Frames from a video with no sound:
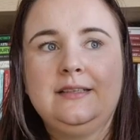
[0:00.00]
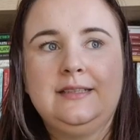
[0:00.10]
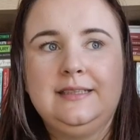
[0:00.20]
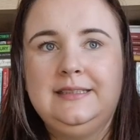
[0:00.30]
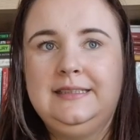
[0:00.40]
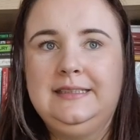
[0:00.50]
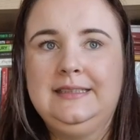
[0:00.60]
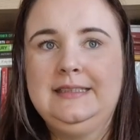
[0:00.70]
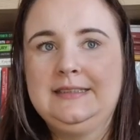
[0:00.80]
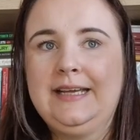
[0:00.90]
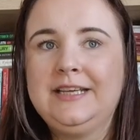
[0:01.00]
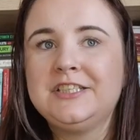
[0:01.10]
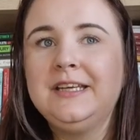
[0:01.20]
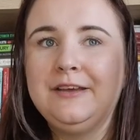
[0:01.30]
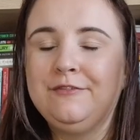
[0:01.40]
that he's
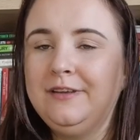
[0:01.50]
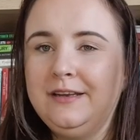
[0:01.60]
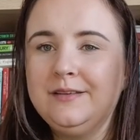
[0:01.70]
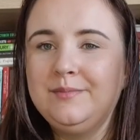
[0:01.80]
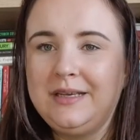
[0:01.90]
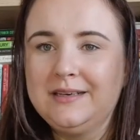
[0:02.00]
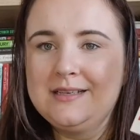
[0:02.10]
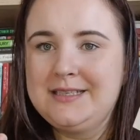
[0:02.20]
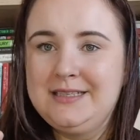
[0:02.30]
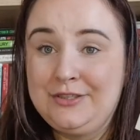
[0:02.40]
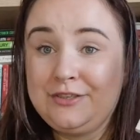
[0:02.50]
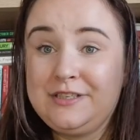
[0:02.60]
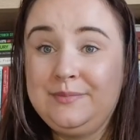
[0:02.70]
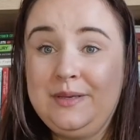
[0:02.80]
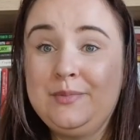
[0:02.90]
actually a villain because he's
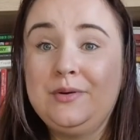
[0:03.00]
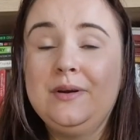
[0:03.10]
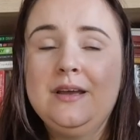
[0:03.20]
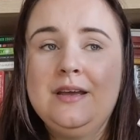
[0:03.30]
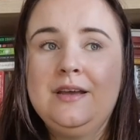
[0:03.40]
hurting people,